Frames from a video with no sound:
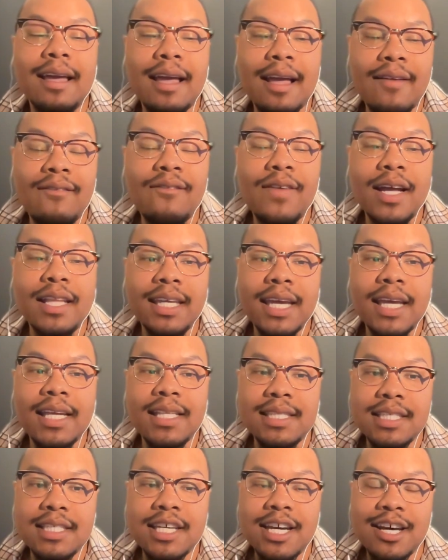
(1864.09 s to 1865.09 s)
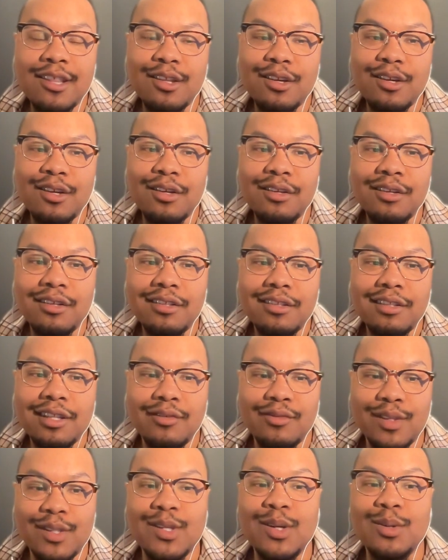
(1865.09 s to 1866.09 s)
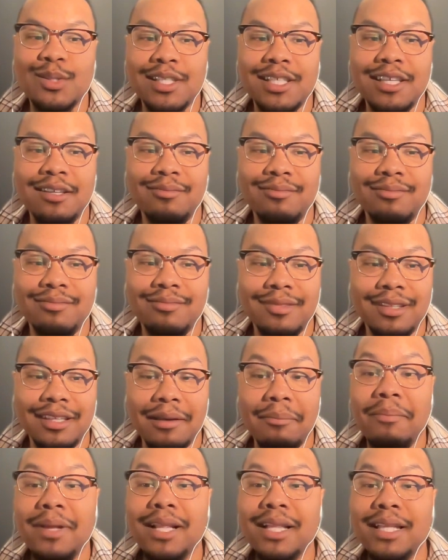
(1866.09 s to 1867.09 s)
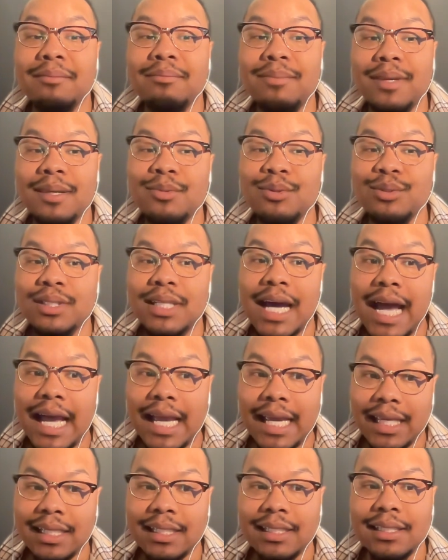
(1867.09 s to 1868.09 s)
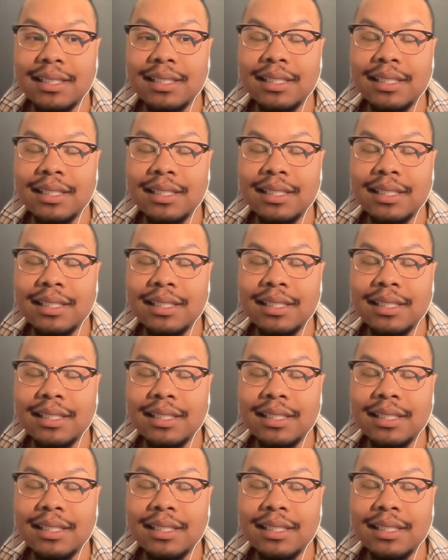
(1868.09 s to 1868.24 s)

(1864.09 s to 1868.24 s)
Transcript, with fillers: fighting against each other, that resulted in 1 million people dying.